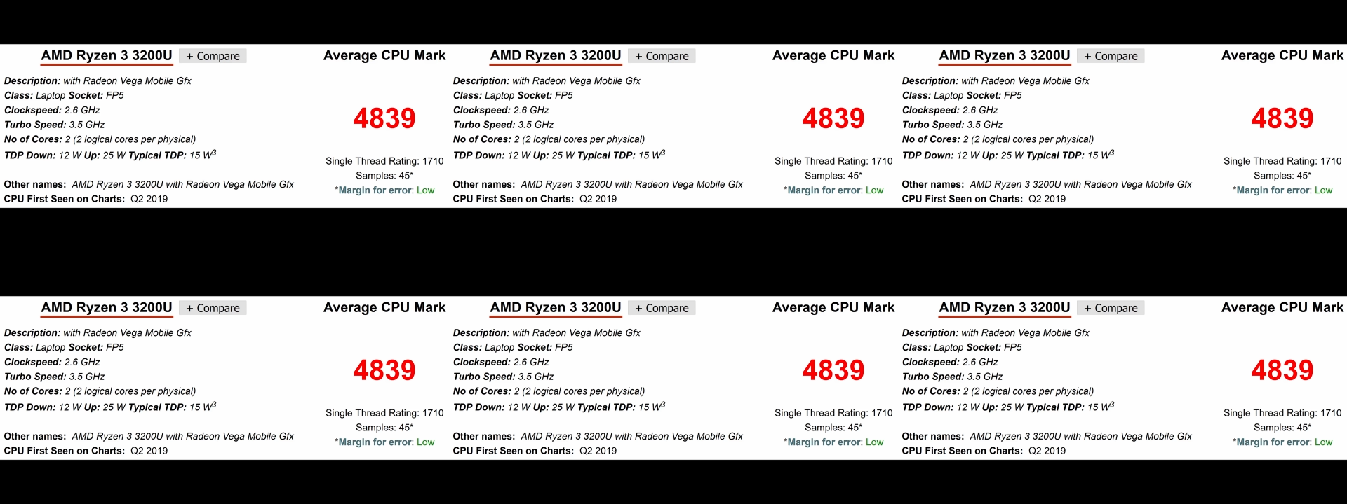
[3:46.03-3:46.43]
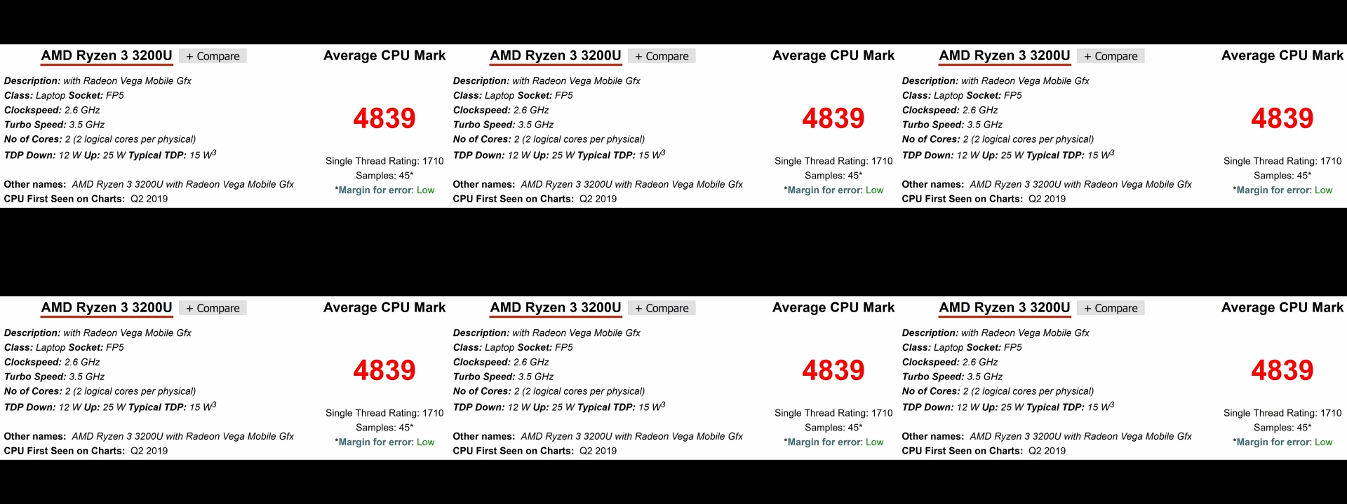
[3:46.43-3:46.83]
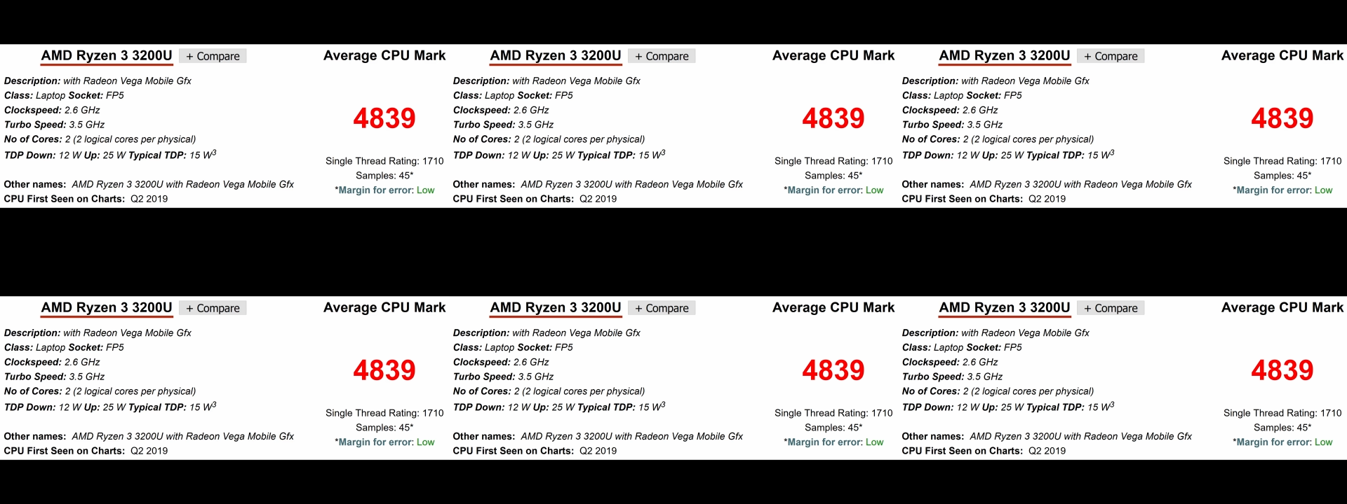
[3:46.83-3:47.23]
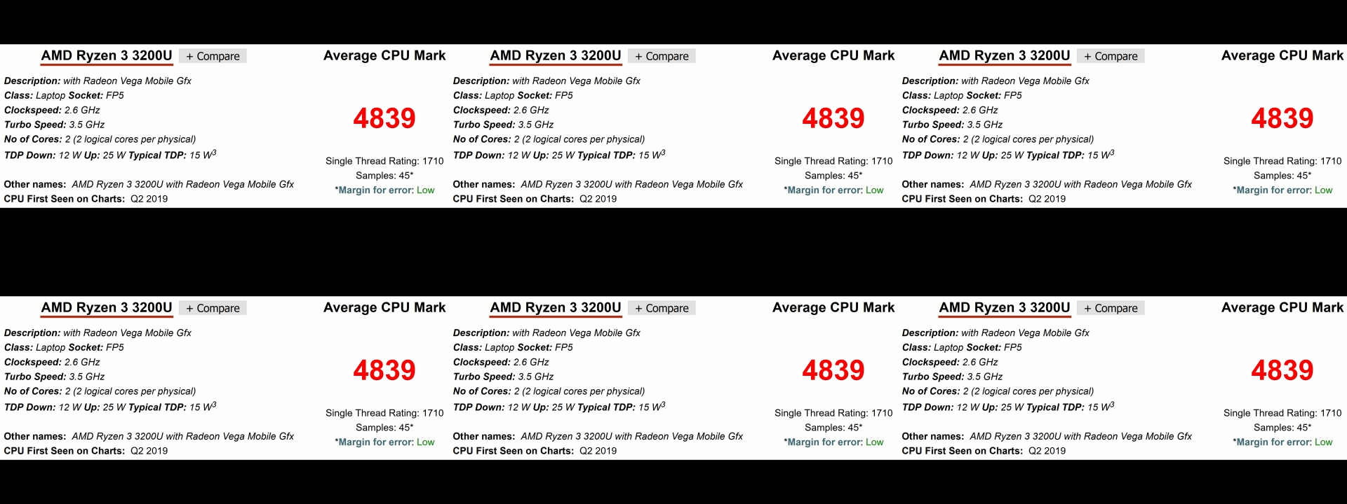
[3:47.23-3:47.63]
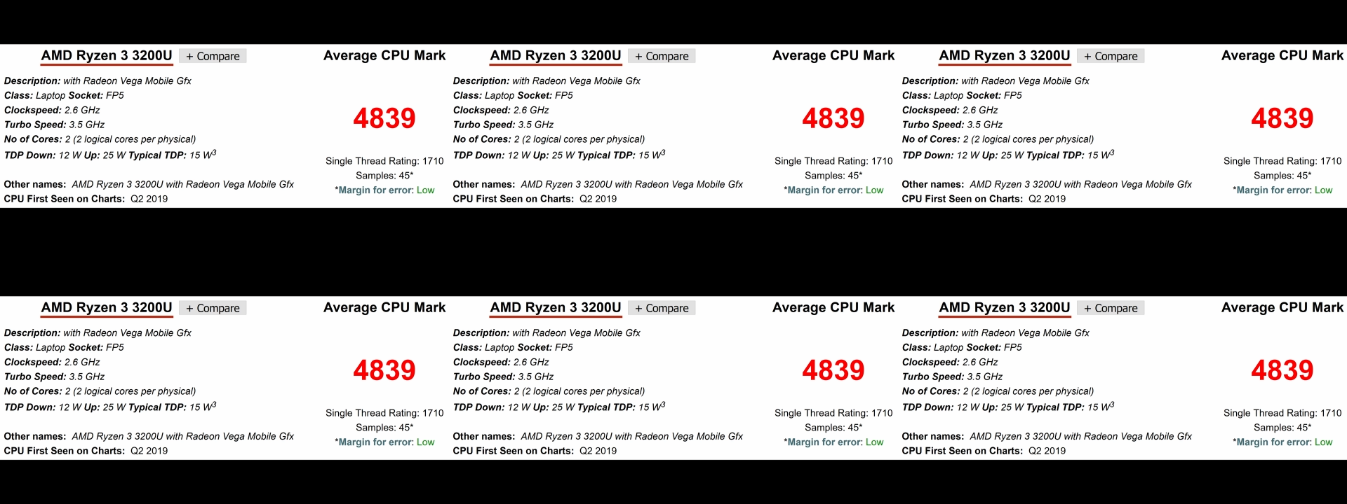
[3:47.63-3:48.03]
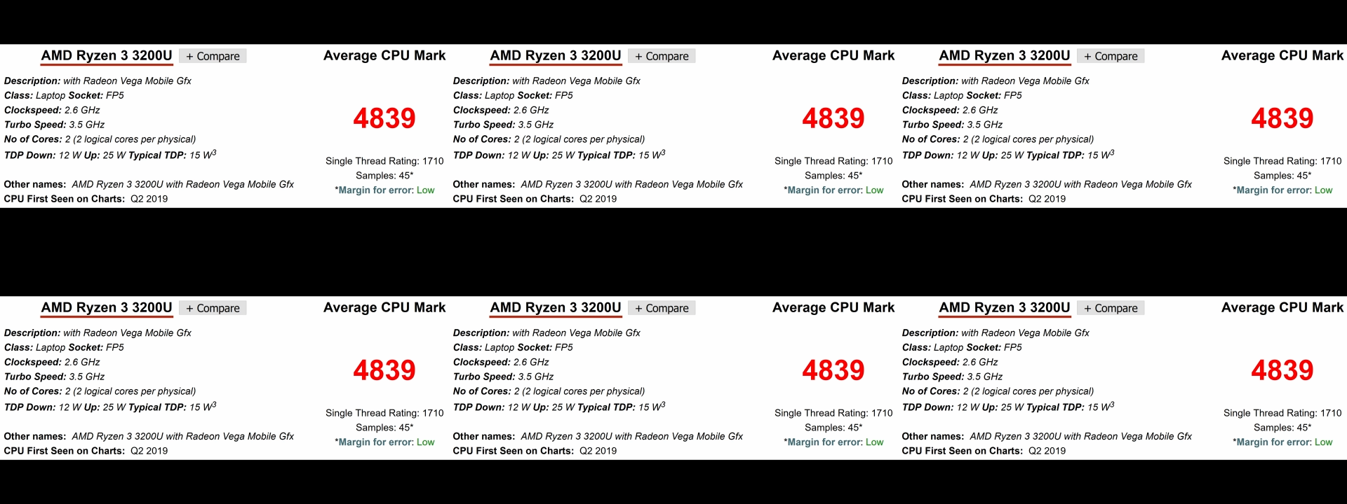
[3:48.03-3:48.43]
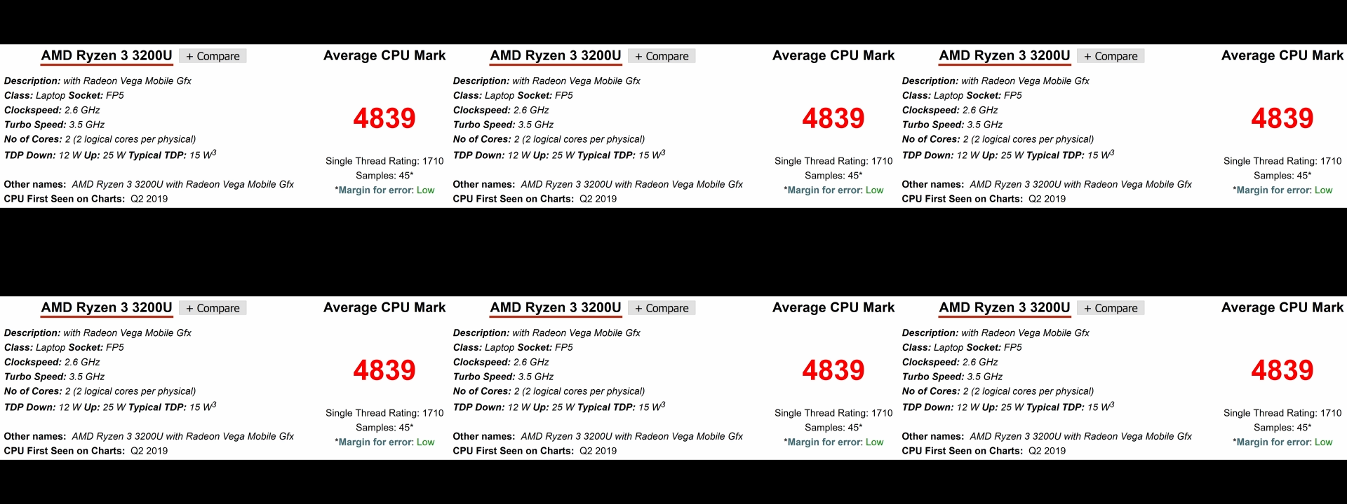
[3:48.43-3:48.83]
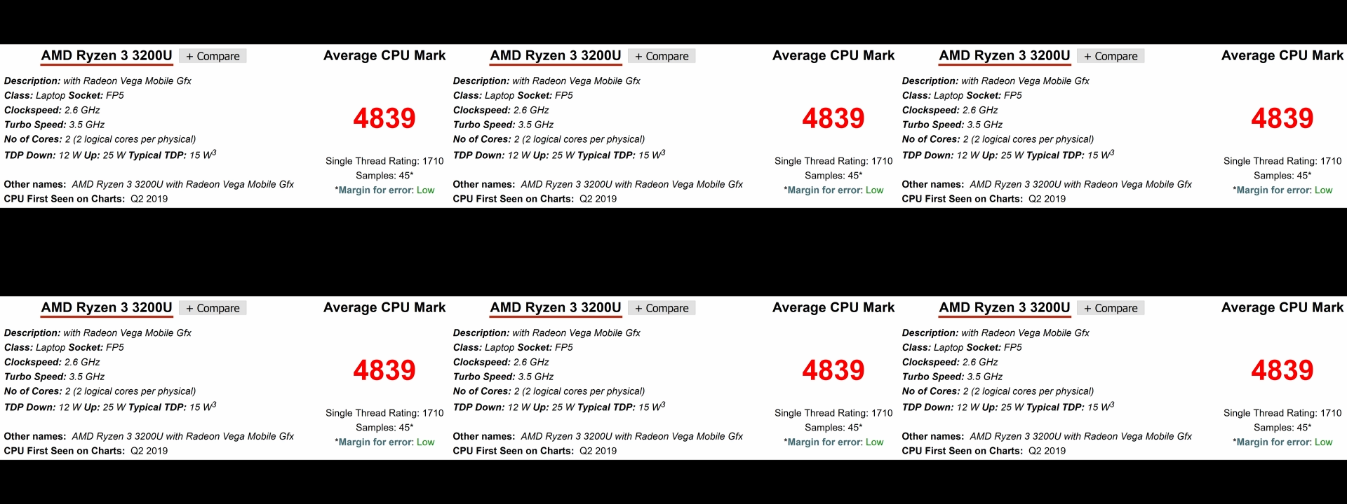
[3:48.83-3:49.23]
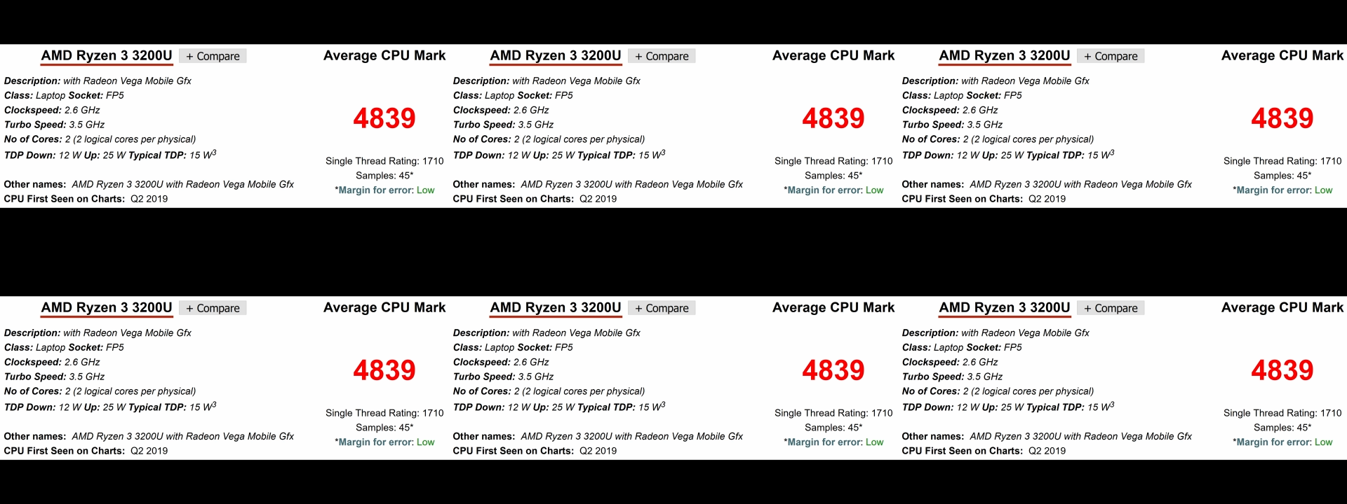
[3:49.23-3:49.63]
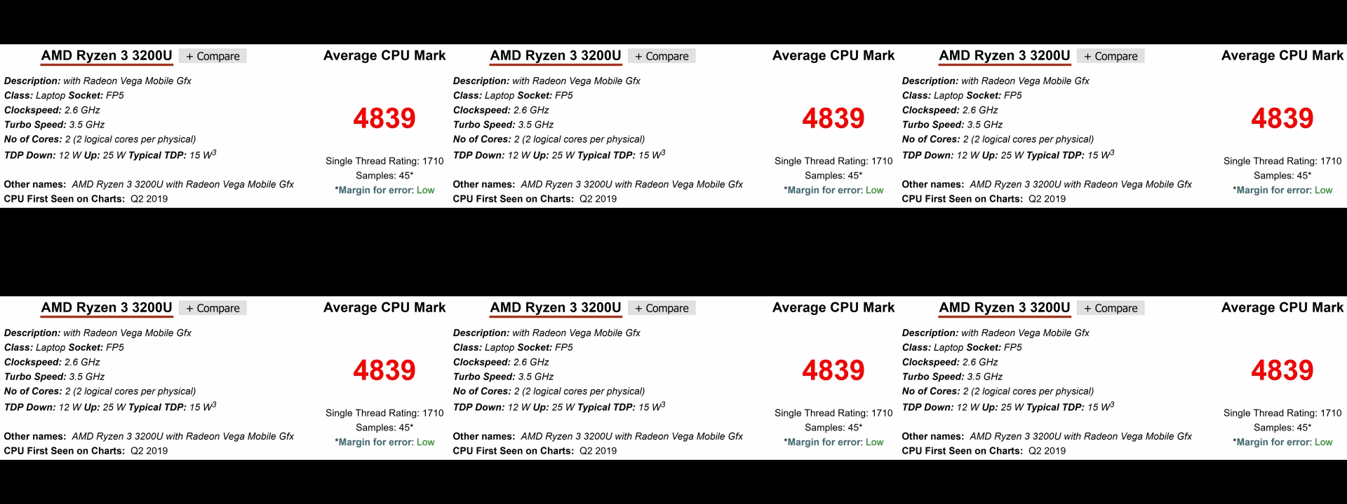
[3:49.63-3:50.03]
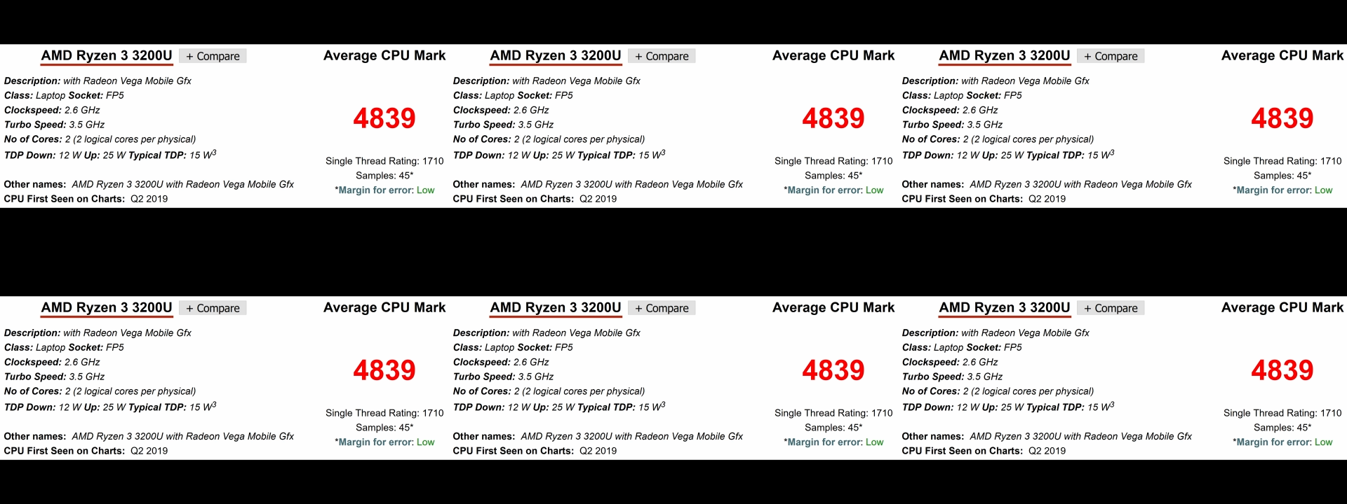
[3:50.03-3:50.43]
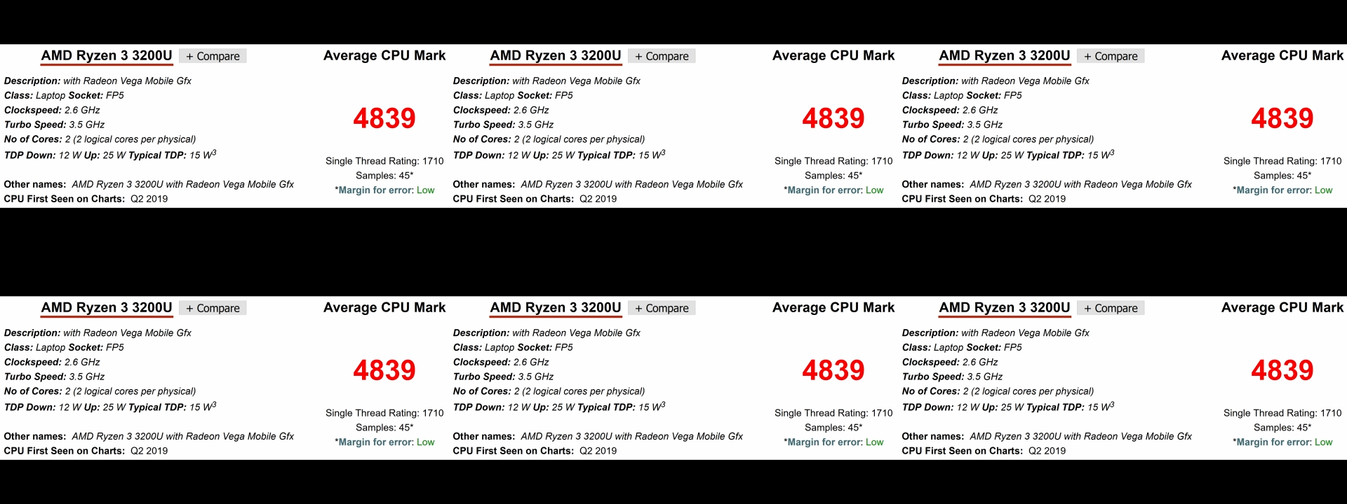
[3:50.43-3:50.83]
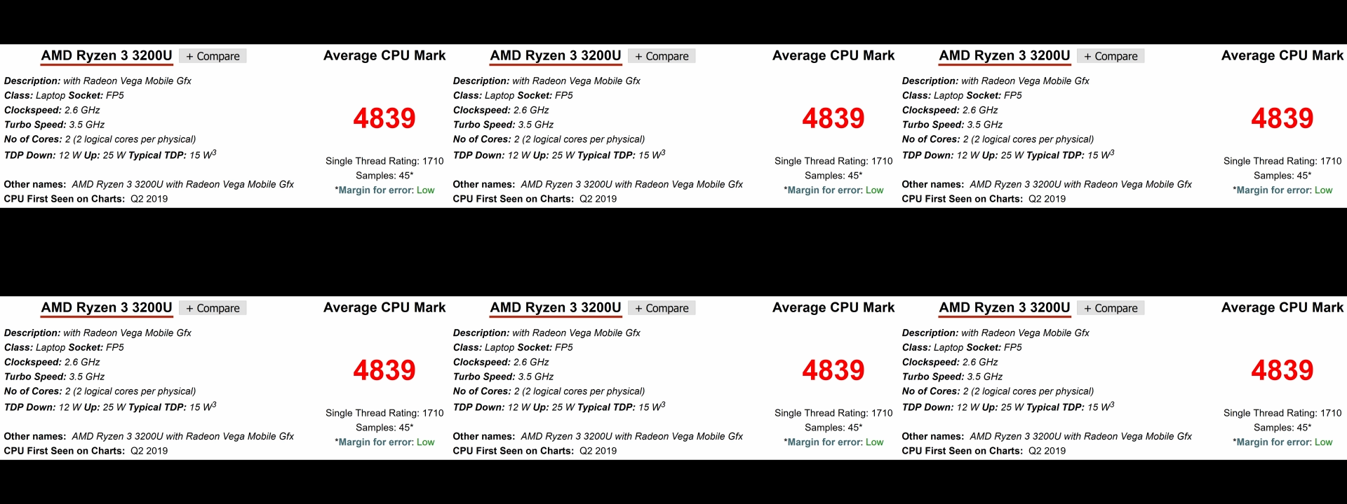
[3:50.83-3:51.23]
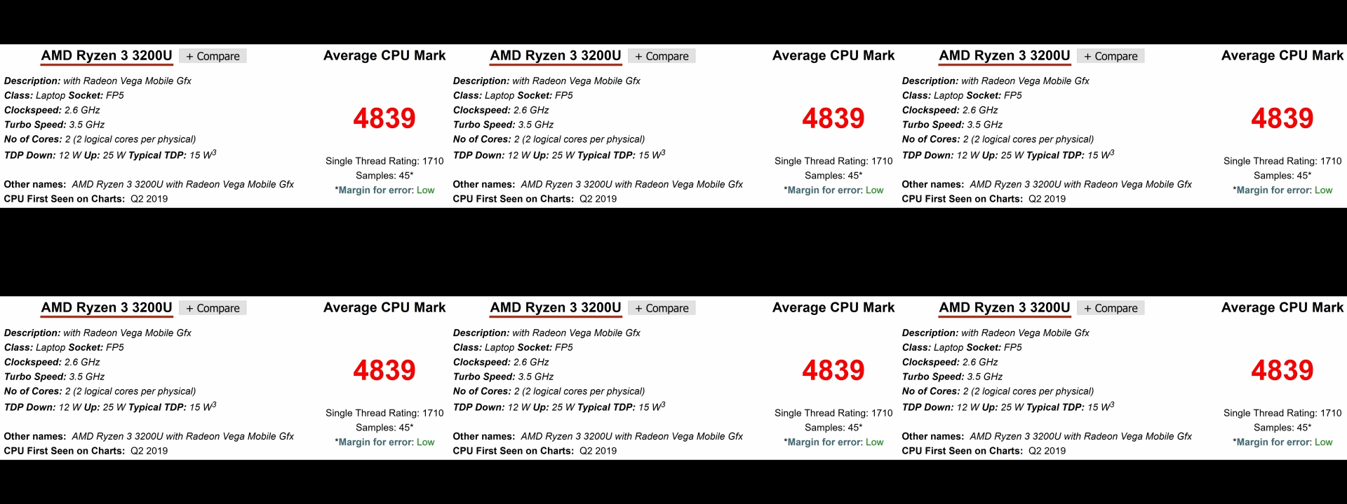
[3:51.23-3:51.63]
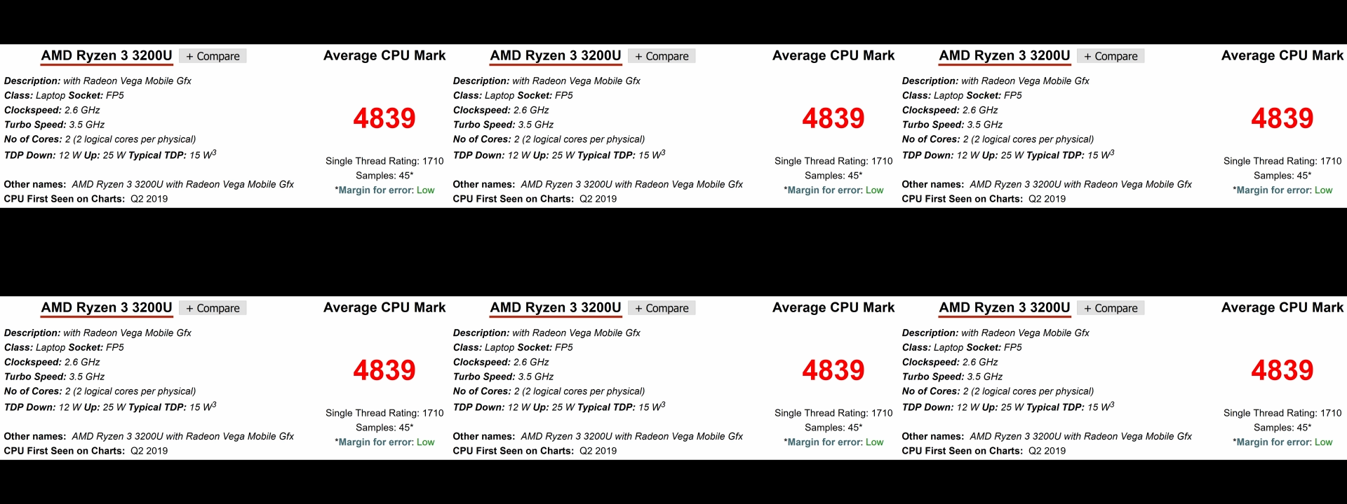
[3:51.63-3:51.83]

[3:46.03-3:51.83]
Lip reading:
[unreadable: no face in view]